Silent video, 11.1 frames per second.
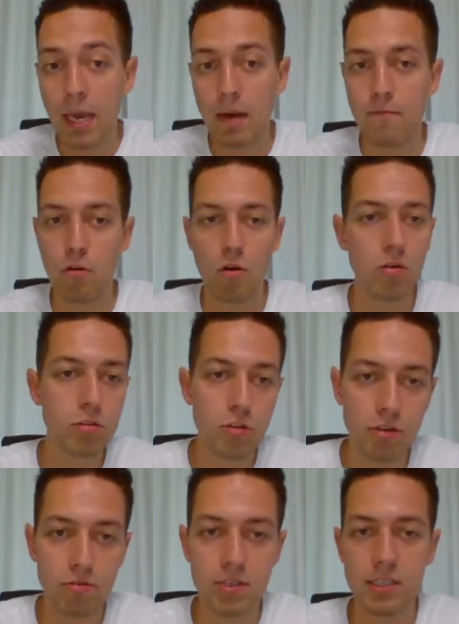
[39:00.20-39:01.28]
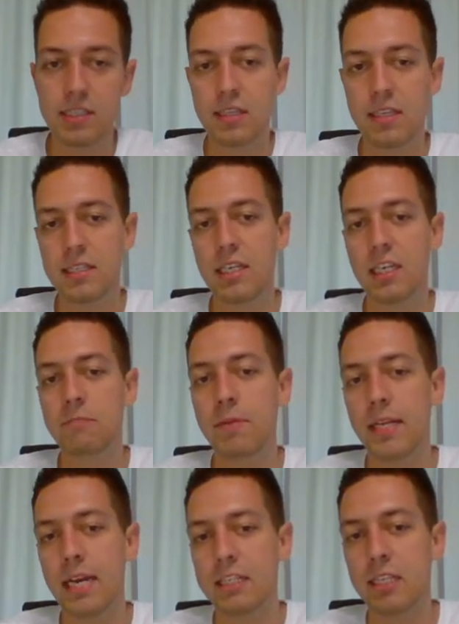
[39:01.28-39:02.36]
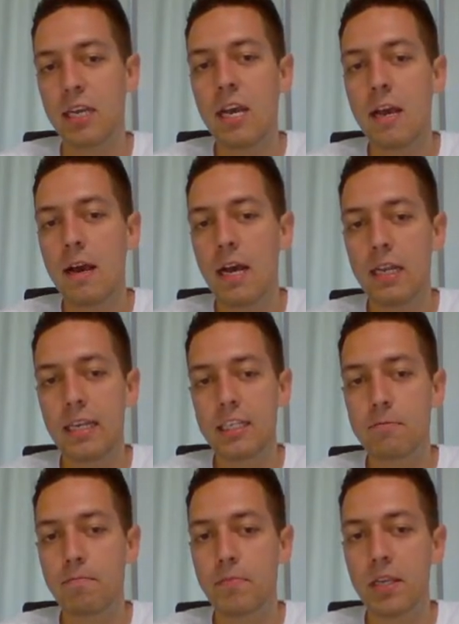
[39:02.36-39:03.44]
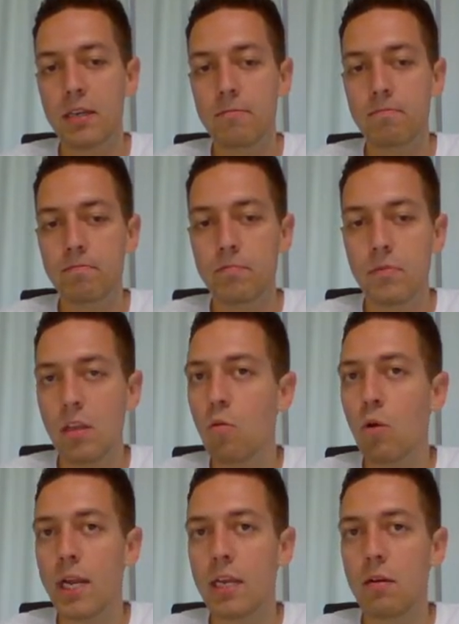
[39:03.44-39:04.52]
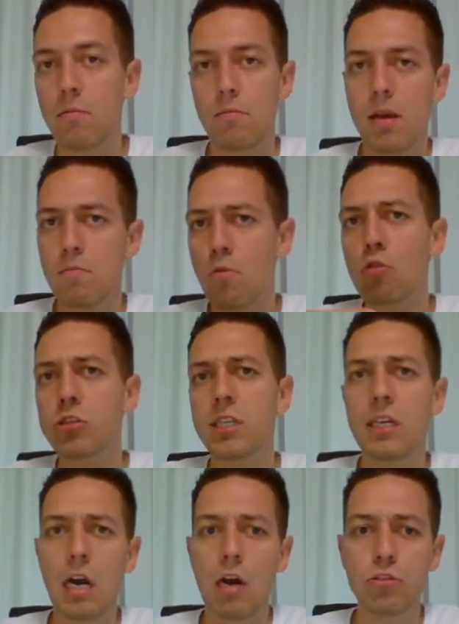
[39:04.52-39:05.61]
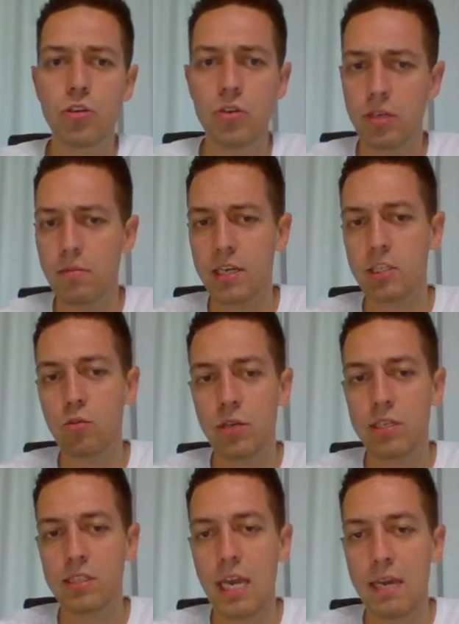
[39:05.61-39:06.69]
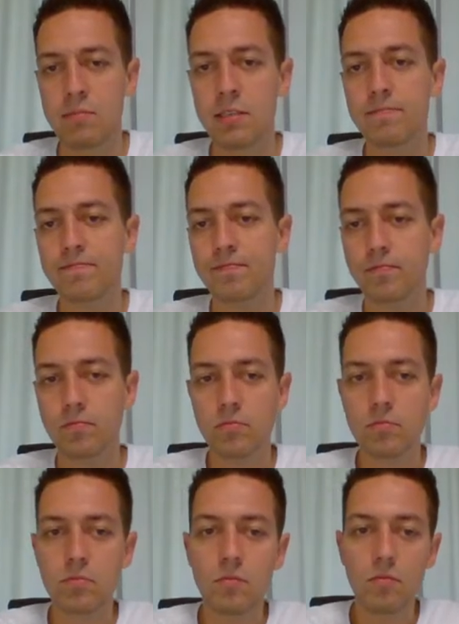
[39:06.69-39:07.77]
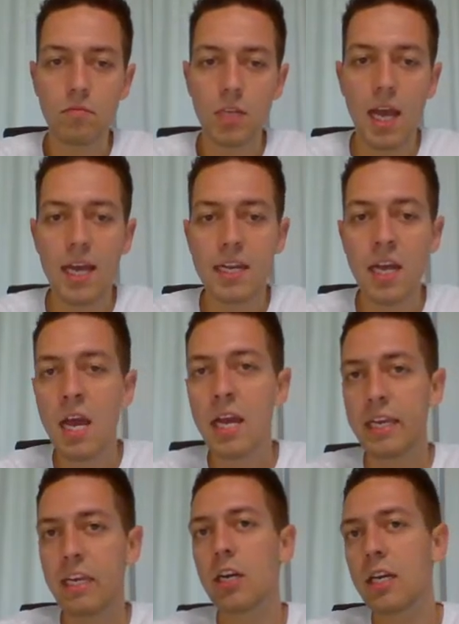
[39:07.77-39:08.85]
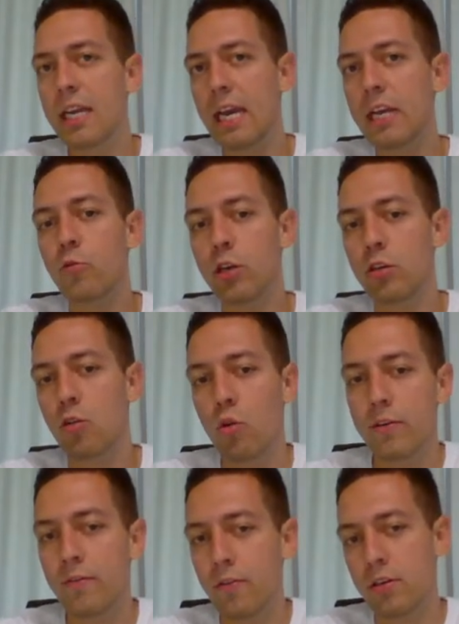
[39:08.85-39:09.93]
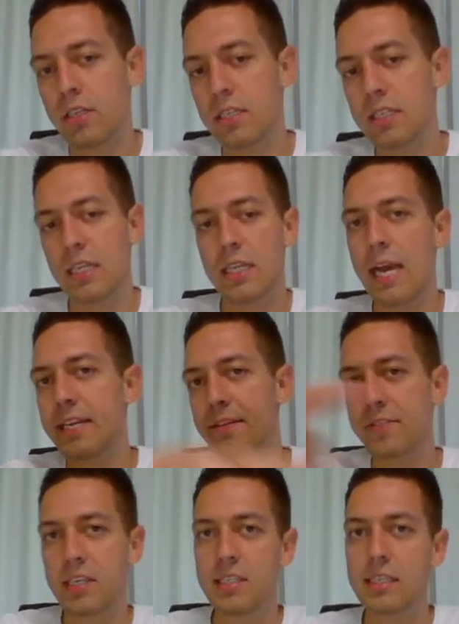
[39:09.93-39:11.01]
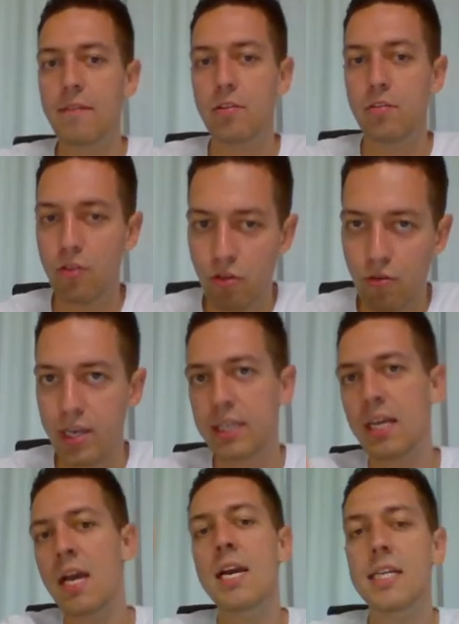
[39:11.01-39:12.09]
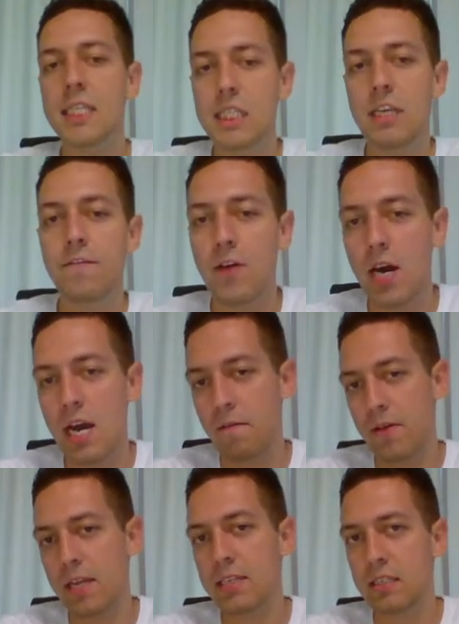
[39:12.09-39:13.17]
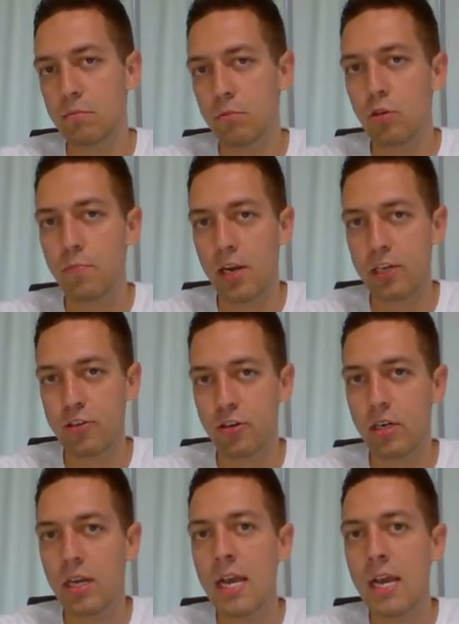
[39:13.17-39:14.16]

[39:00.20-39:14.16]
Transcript: I'm wrong, don't know the statistics, but that's at least mm, um, what I most encounter in my students' games. And here again, we're going for this knight of 7 retreat, c5, and similar pressure.